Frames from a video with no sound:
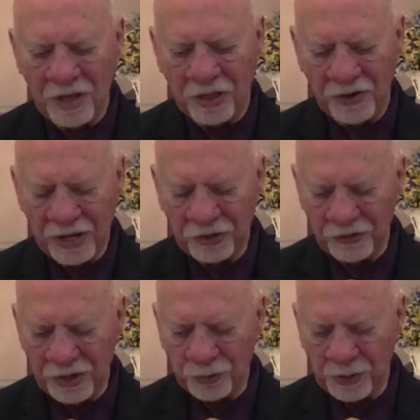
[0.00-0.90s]
The answer
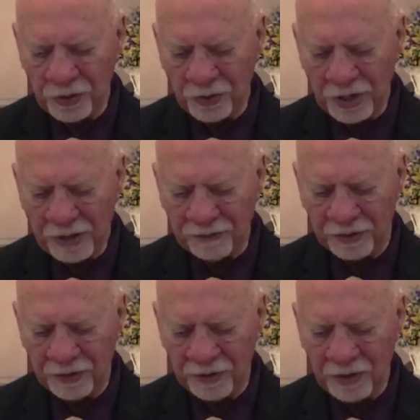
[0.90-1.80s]
is we go to
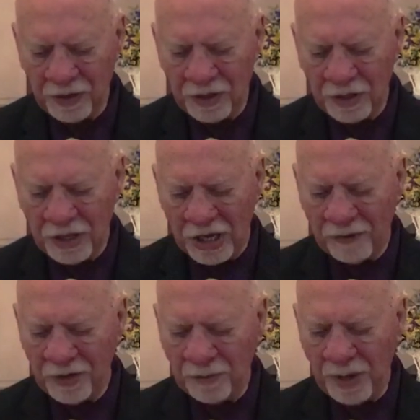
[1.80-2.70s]
heaven.
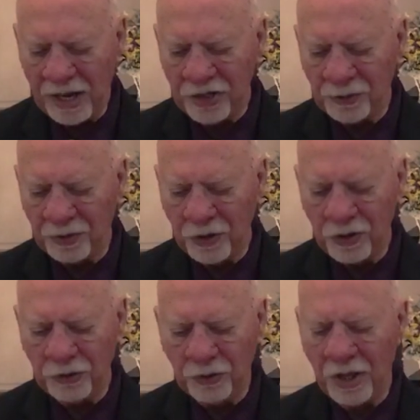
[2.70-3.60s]
Heavenly bodies will
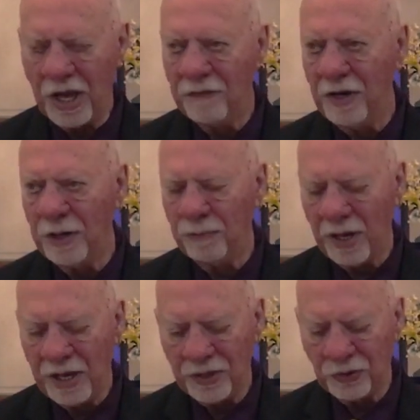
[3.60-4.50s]
go to the heavenly
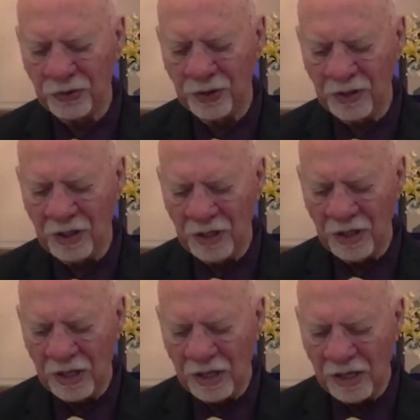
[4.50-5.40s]
place.
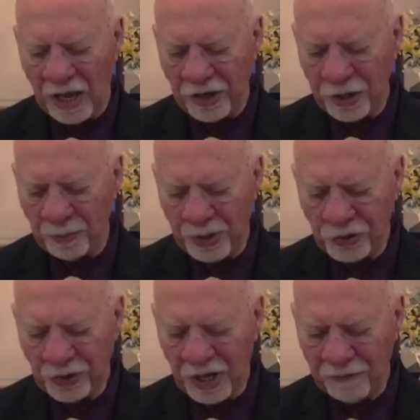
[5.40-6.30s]
How do you
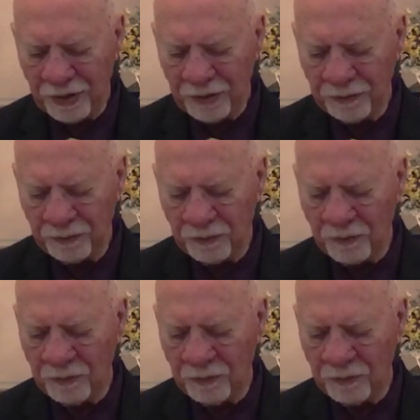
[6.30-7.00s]
picture heaven?